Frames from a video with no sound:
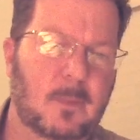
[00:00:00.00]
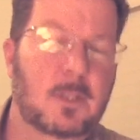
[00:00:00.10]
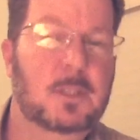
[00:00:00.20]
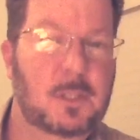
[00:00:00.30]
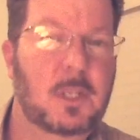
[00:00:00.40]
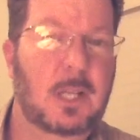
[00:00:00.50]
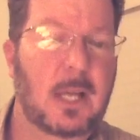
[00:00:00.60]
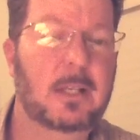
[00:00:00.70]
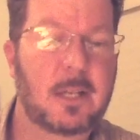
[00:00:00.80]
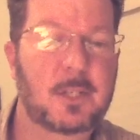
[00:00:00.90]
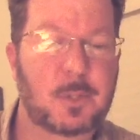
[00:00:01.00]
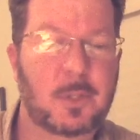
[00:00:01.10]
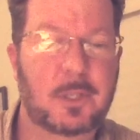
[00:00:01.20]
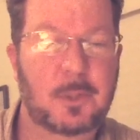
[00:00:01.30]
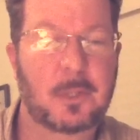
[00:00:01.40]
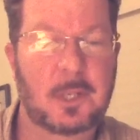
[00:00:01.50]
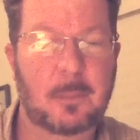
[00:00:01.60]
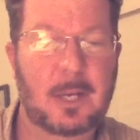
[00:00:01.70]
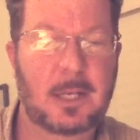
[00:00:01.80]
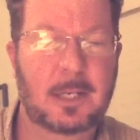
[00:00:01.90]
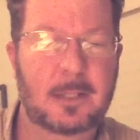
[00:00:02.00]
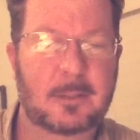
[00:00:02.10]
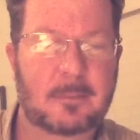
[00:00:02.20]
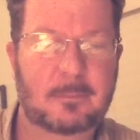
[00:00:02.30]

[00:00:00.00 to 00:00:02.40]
This is a lot nicer than doing it by hand.